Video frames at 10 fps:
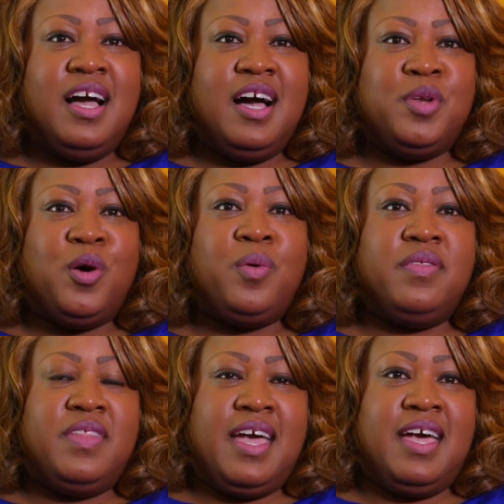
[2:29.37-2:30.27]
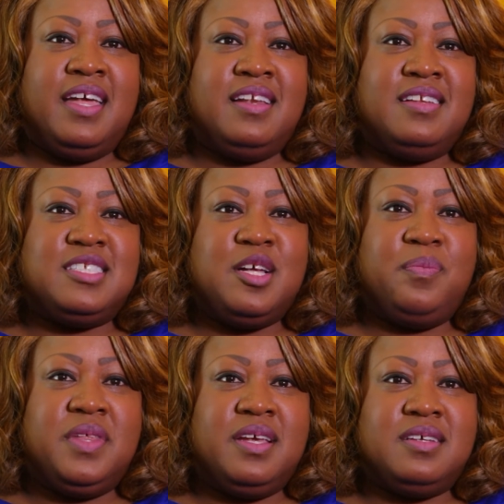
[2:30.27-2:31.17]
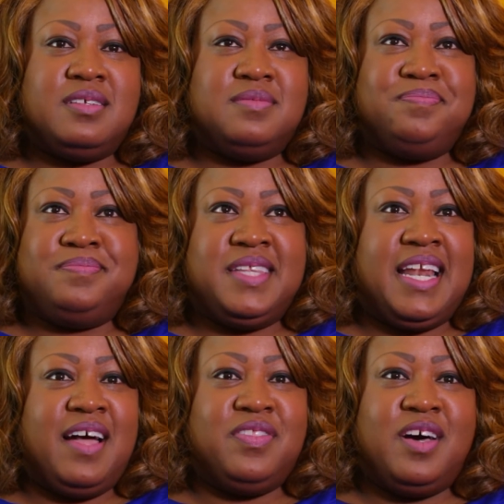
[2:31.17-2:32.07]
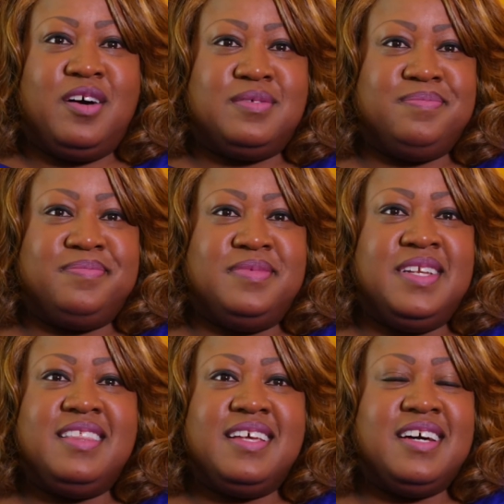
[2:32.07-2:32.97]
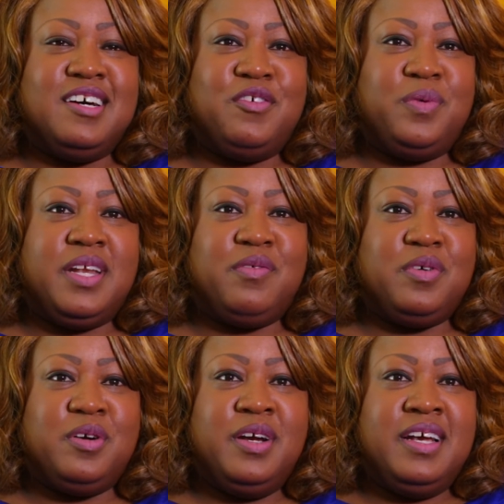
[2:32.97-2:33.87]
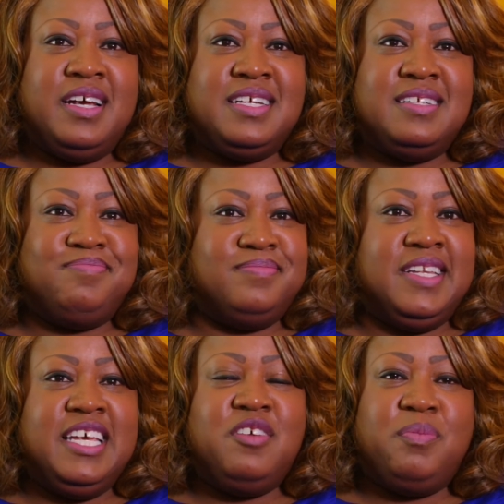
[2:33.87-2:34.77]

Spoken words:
knowing that something that I thought nothing of would ever leave